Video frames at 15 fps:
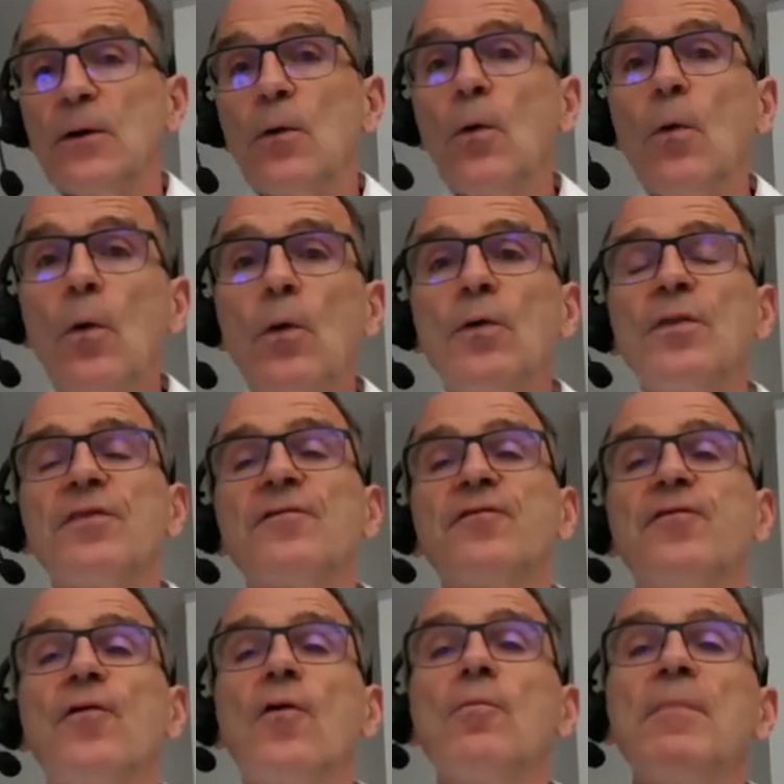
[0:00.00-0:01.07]
all the
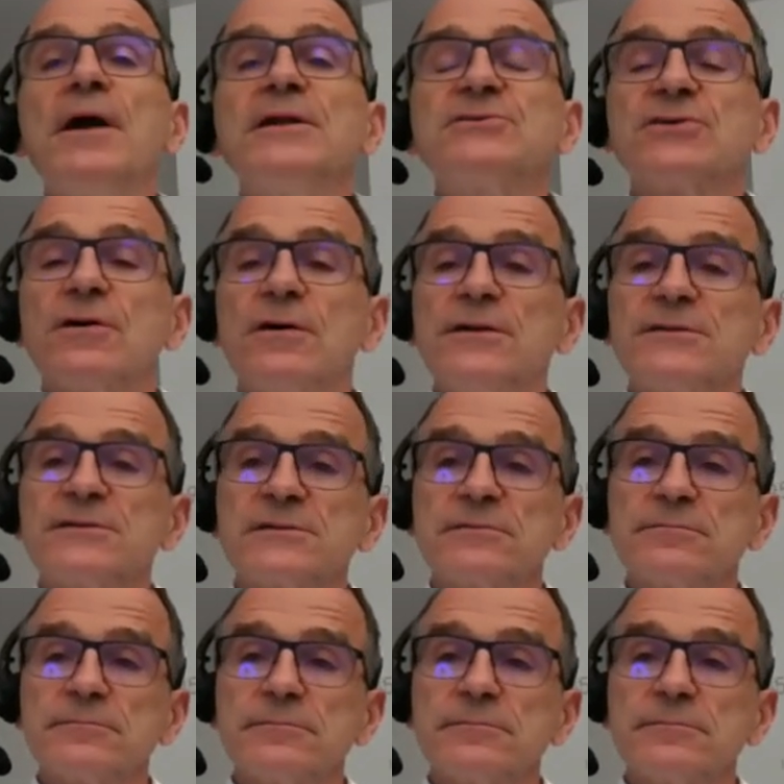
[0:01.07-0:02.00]
four major oils,